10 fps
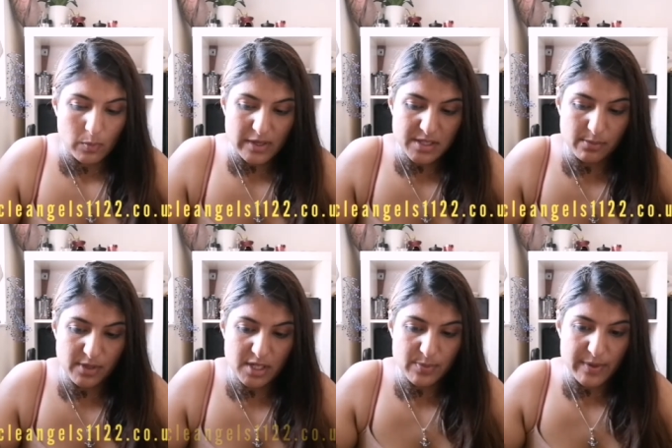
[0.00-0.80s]
where
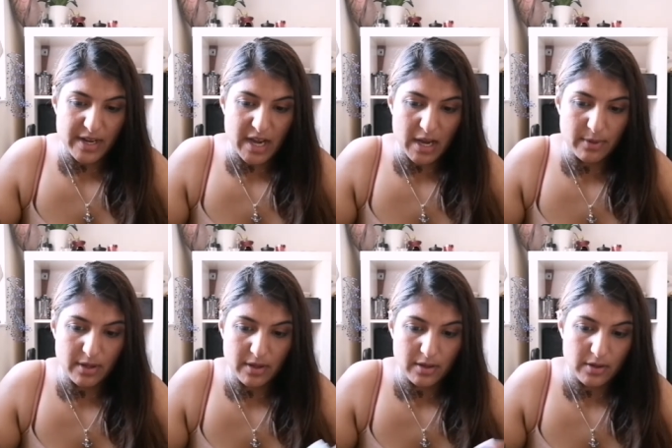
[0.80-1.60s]
somebody has made a
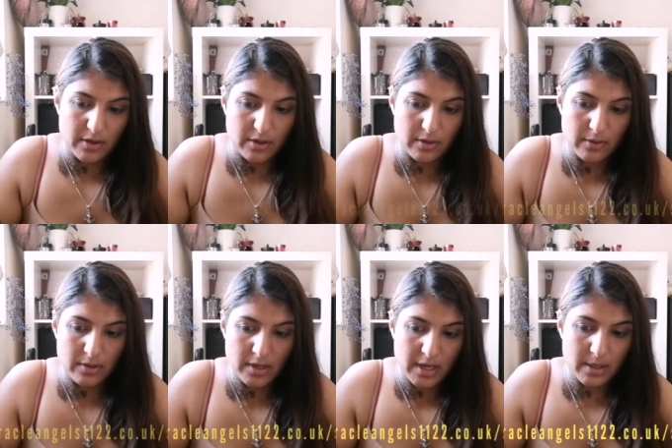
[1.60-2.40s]
habit, you know,
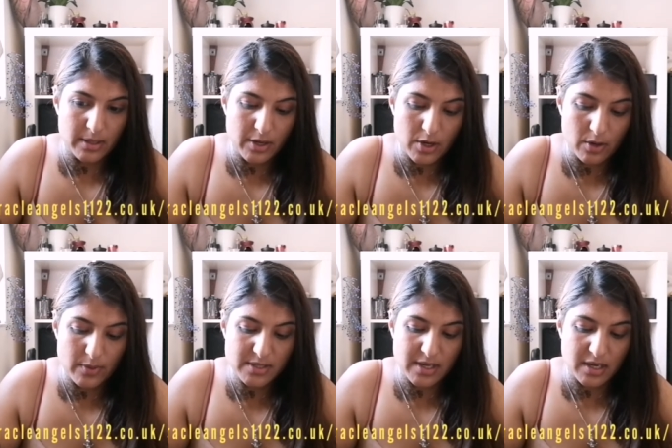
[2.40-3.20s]
and they
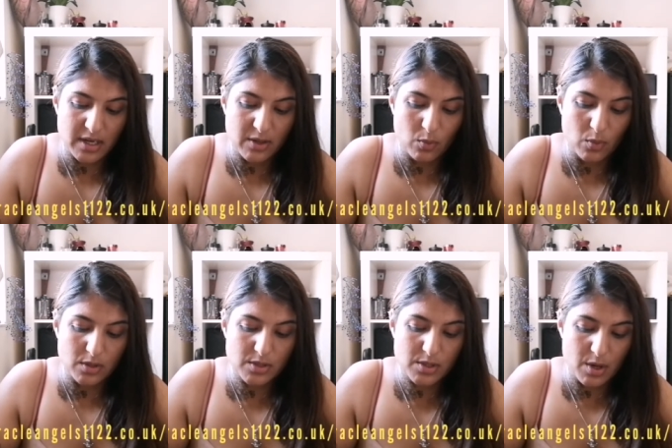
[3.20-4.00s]
know exactly
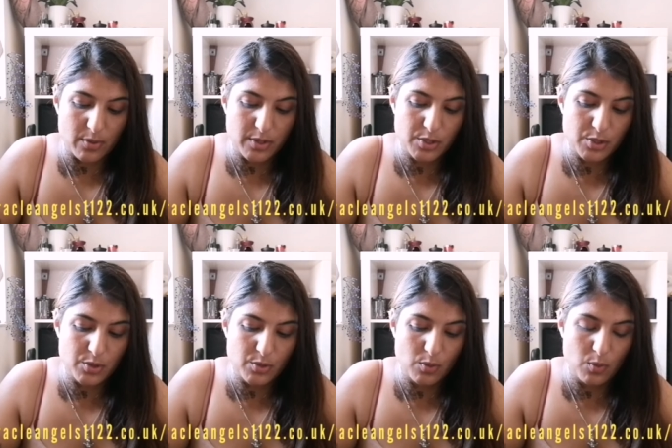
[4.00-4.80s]
what's going
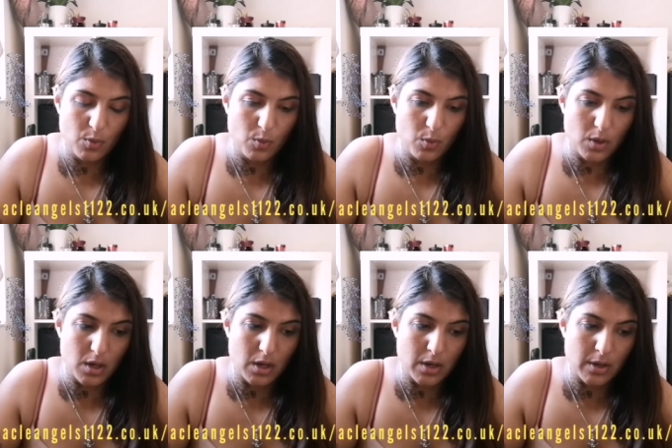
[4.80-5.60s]
to
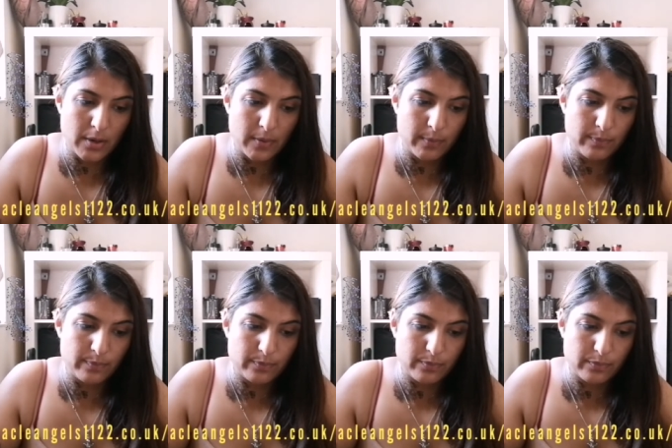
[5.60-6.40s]

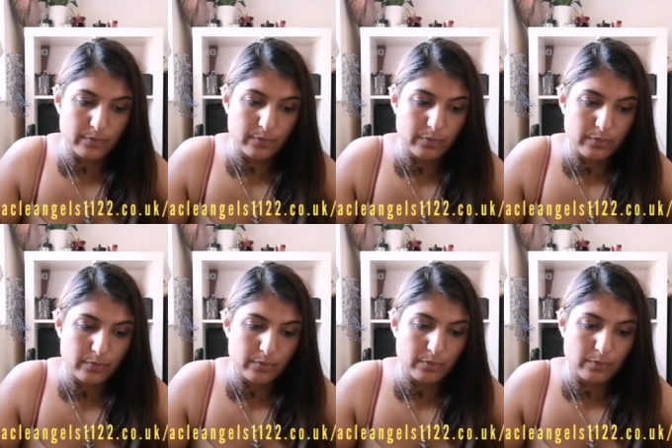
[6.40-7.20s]
um,
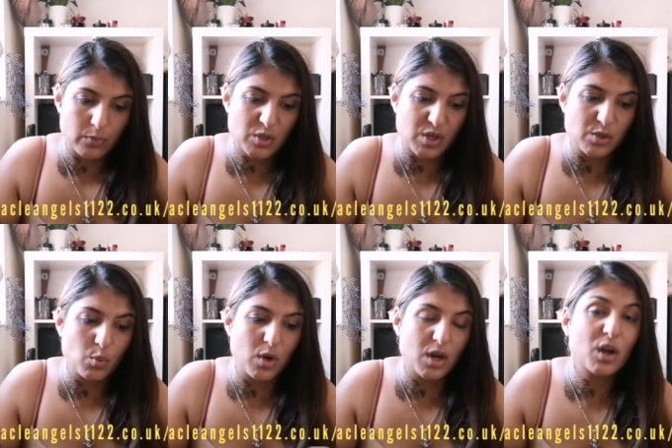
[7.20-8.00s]
what's going
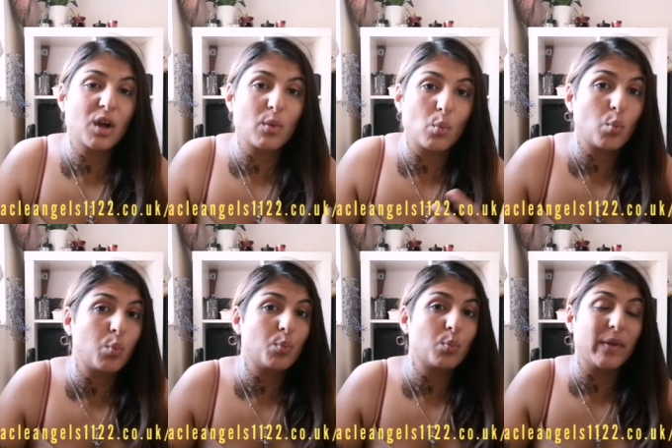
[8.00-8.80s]
to work
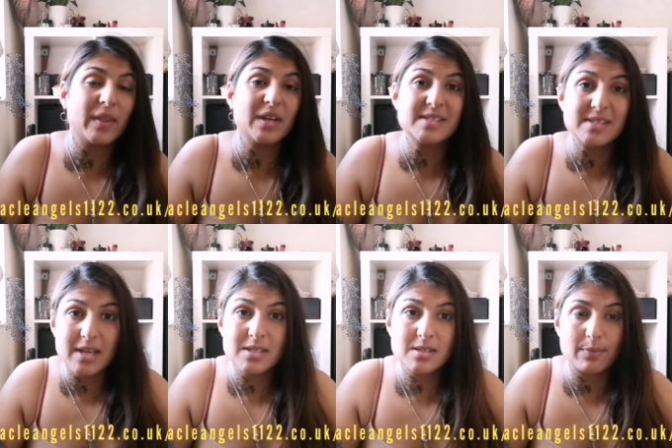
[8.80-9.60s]
when they
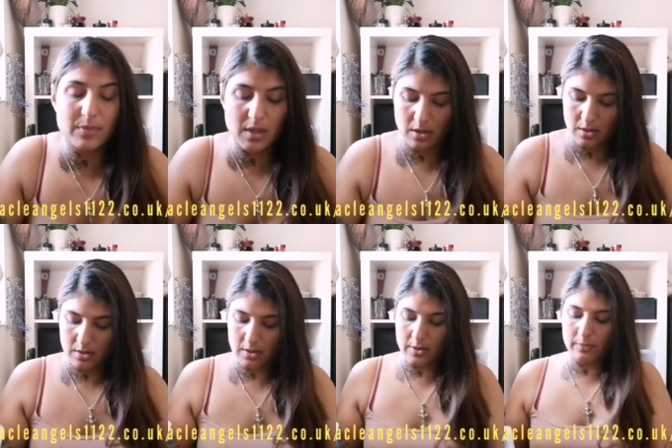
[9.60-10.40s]
say something,
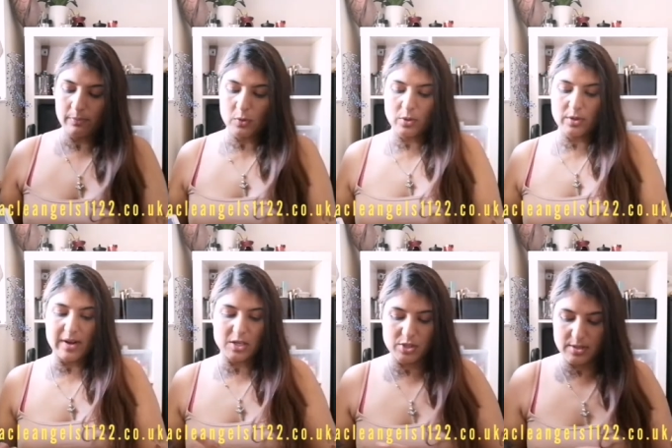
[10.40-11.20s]
you know, or their
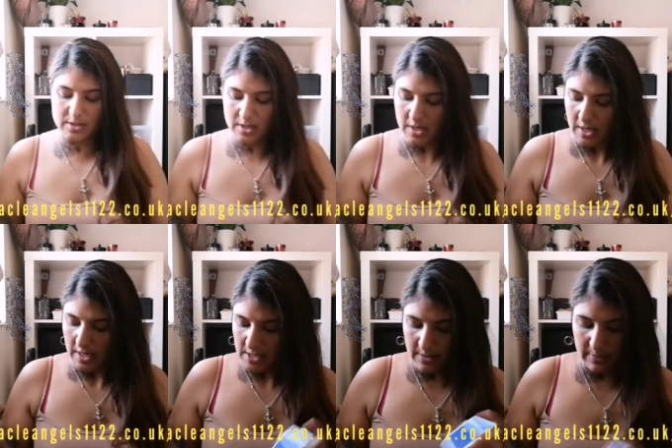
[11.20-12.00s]
actions.
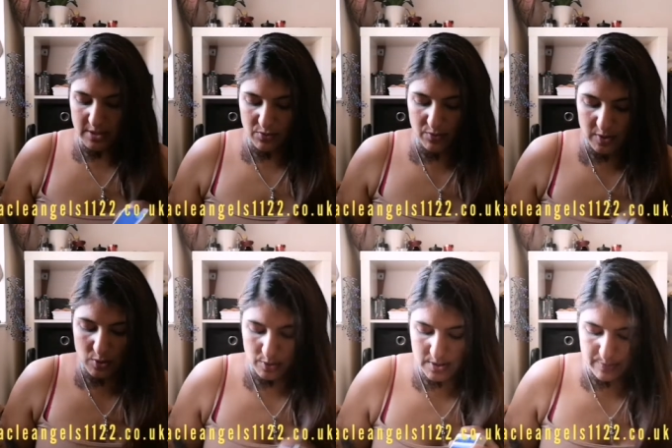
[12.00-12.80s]
Ten about the Three of
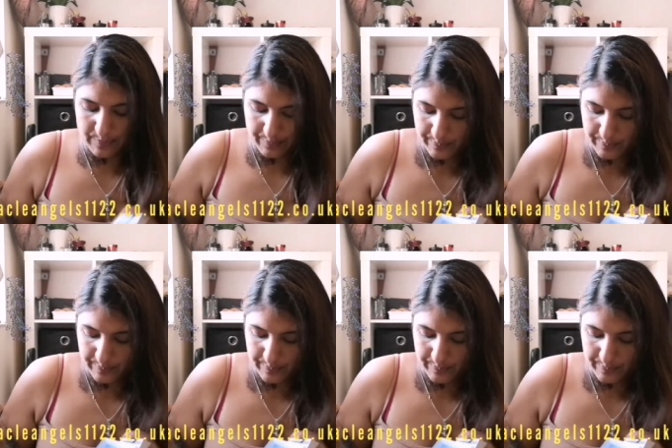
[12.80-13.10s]
Swords.